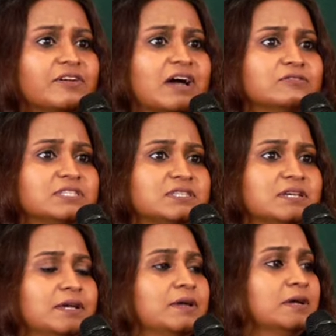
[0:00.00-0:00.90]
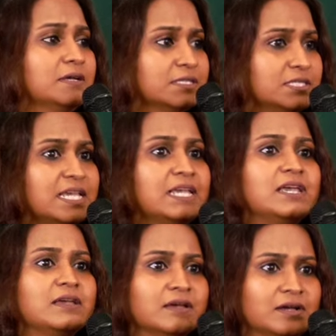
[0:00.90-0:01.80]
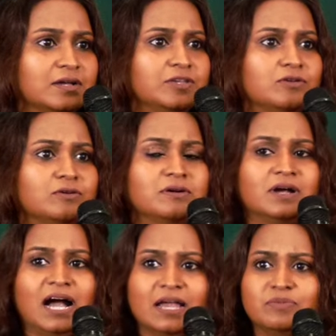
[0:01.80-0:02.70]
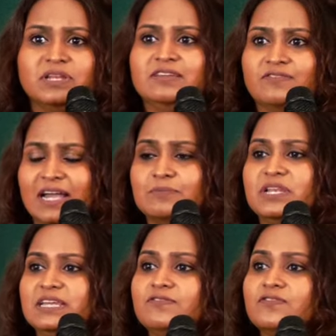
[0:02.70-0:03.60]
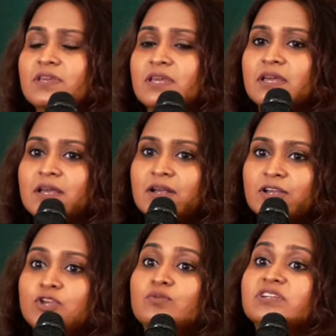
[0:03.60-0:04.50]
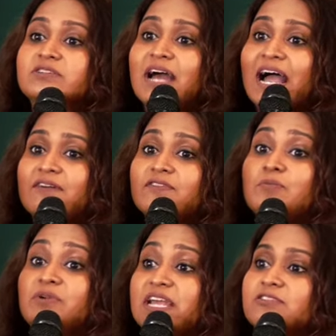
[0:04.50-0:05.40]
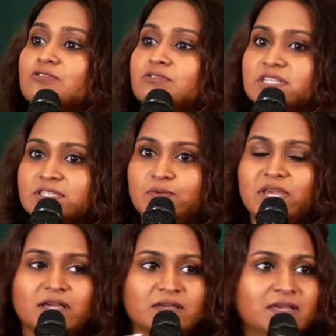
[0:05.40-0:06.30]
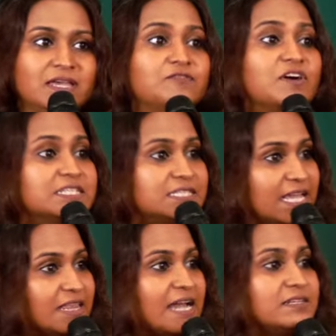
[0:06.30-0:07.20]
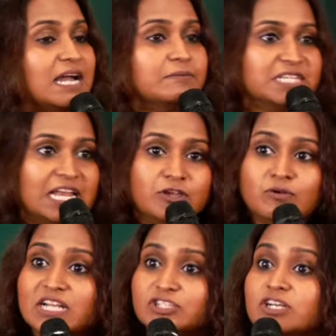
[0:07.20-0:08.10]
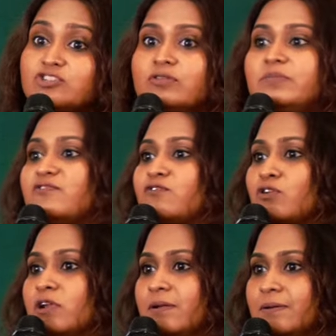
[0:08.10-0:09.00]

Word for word: rounds, singing, you know, I believe, I believe, you will have a breakthrough this week. If I say that, I'm telling you our church will be full.